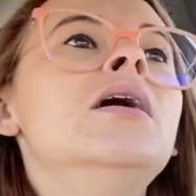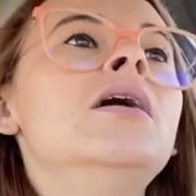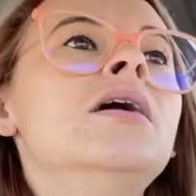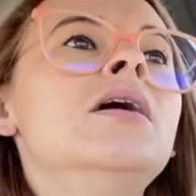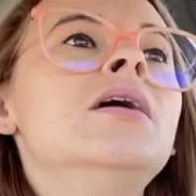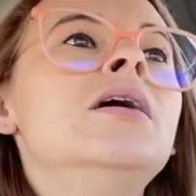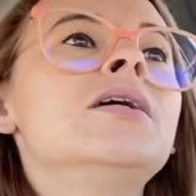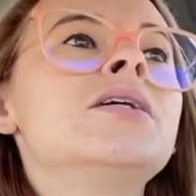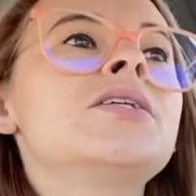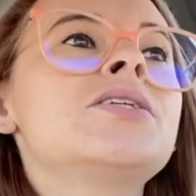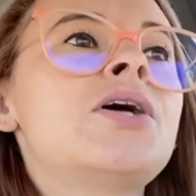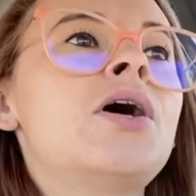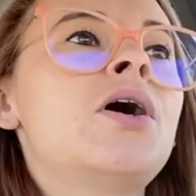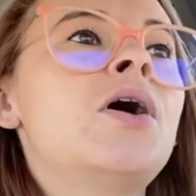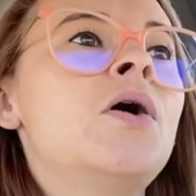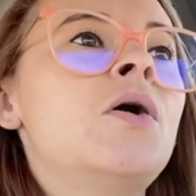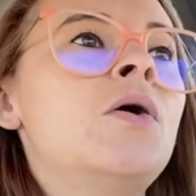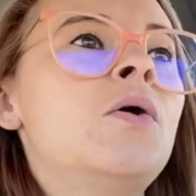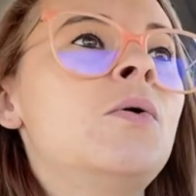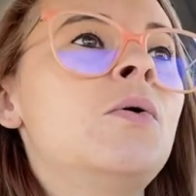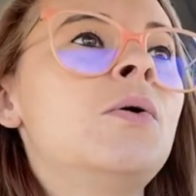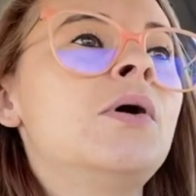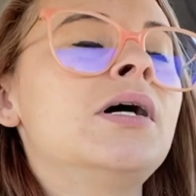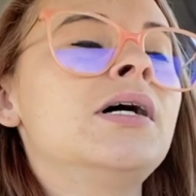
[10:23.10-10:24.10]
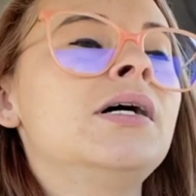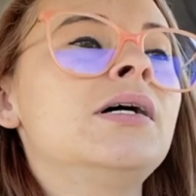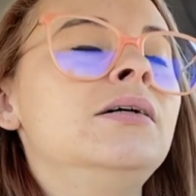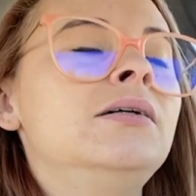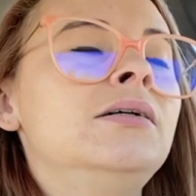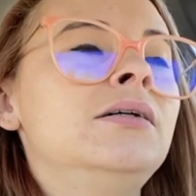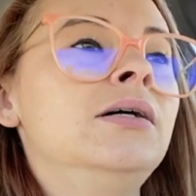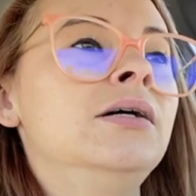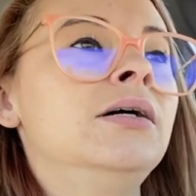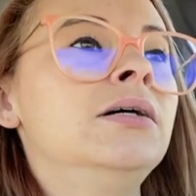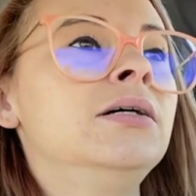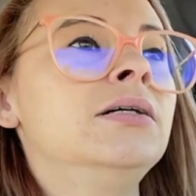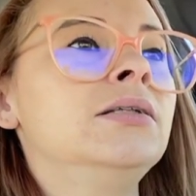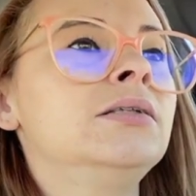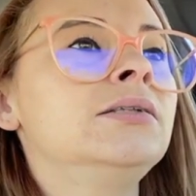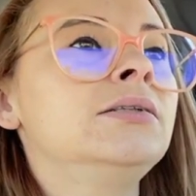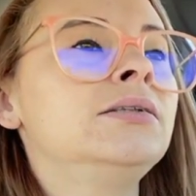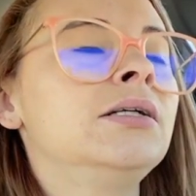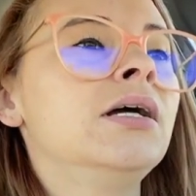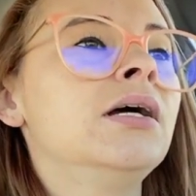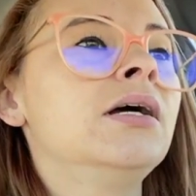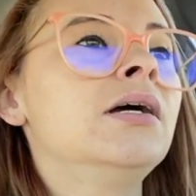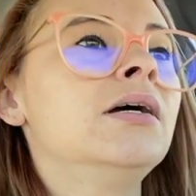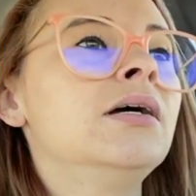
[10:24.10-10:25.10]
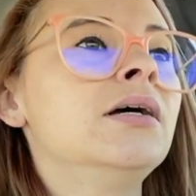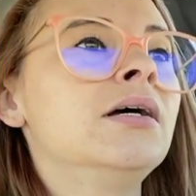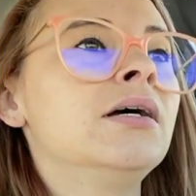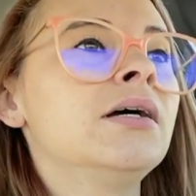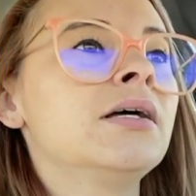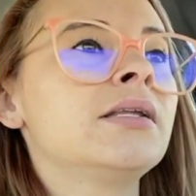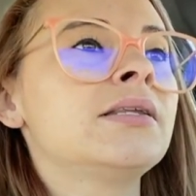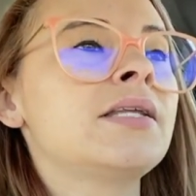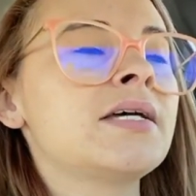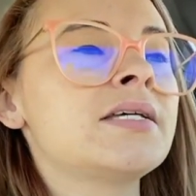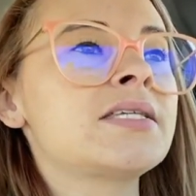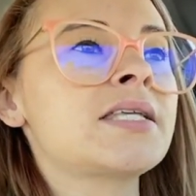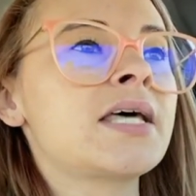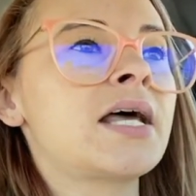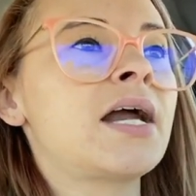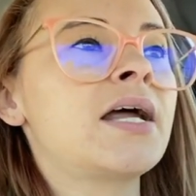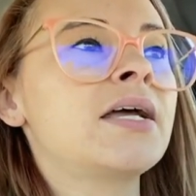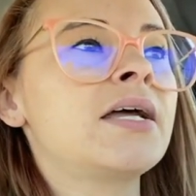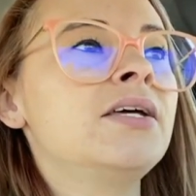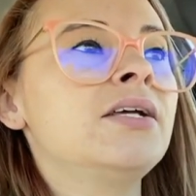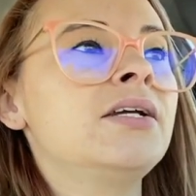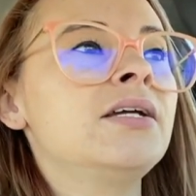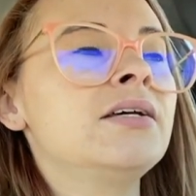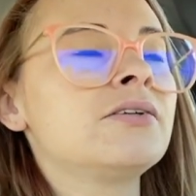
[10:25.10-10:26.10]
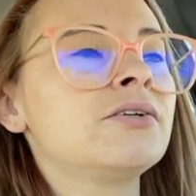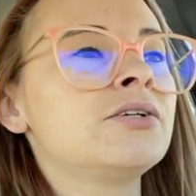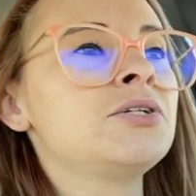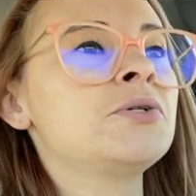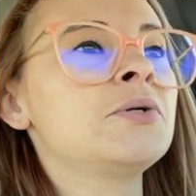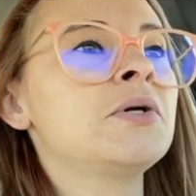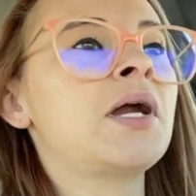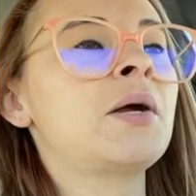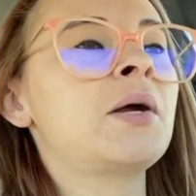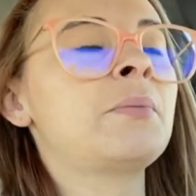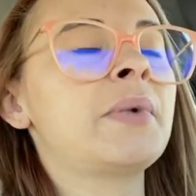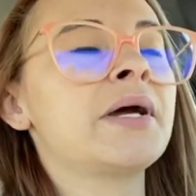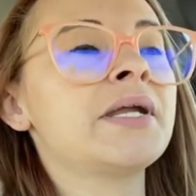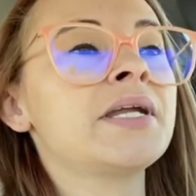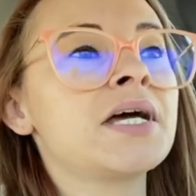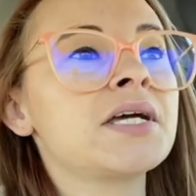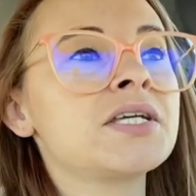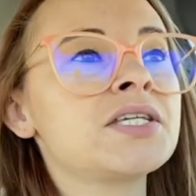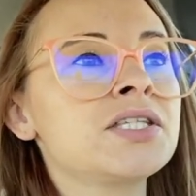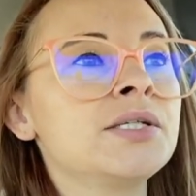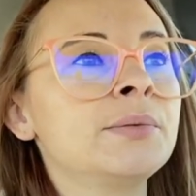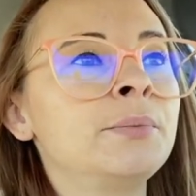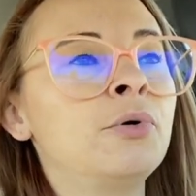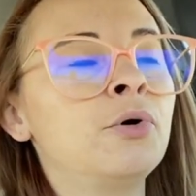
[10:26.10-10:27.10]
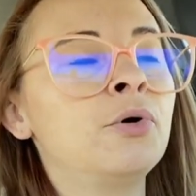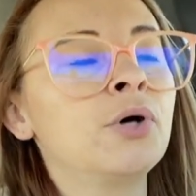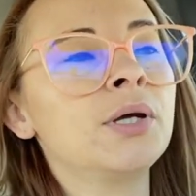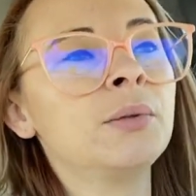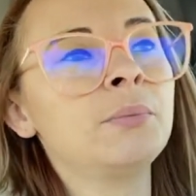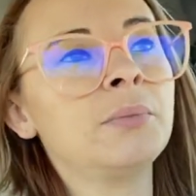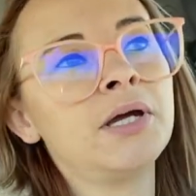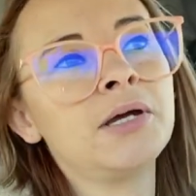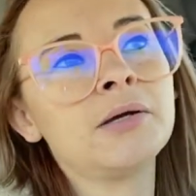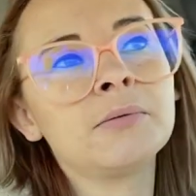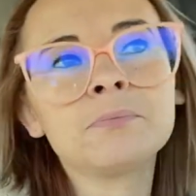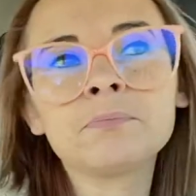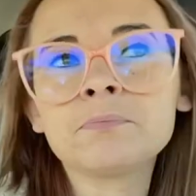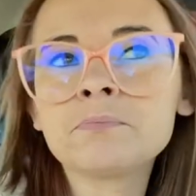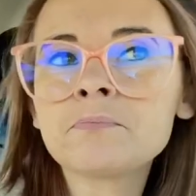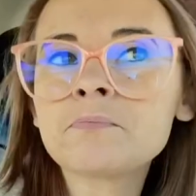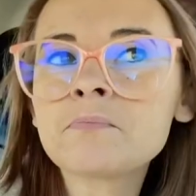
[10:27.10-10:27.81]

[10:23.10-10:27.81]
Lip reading: So they said I could either do it at my next appointment,